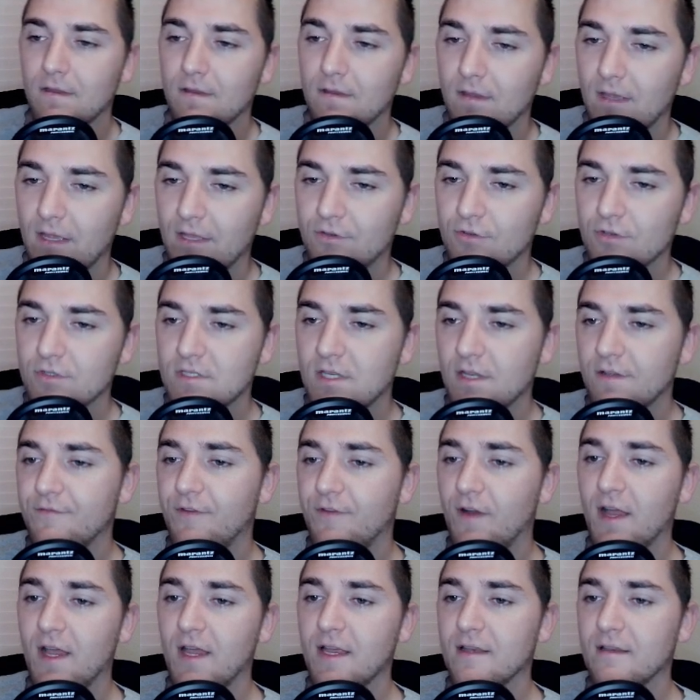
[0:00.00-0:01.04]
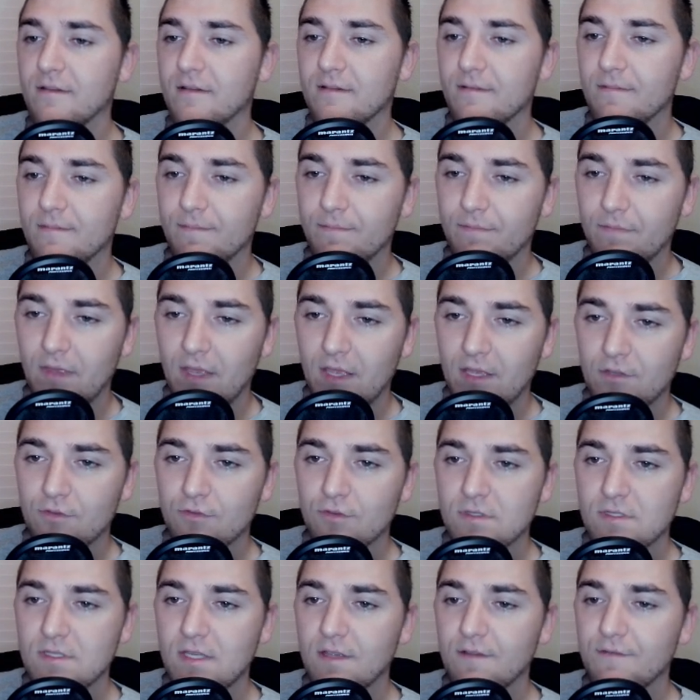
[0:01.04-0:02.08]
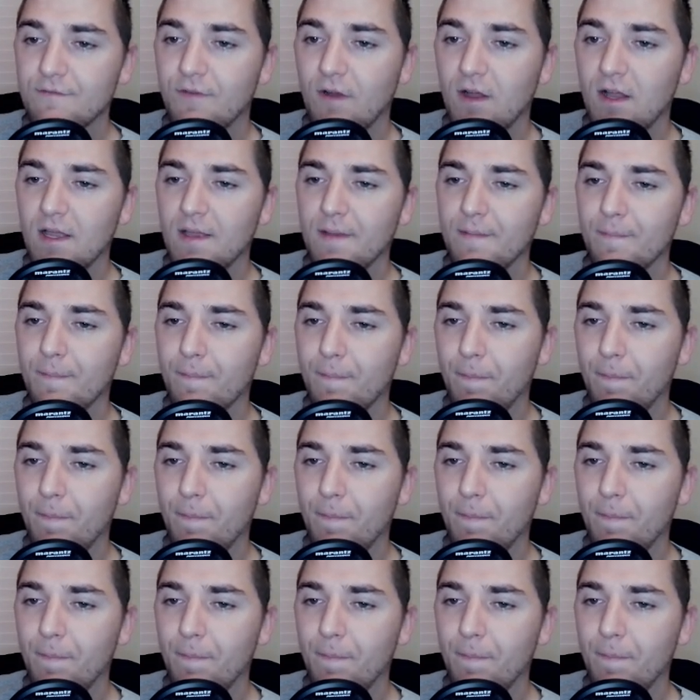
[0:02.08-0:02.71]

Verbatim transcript: Interesting fight. Interesting fight.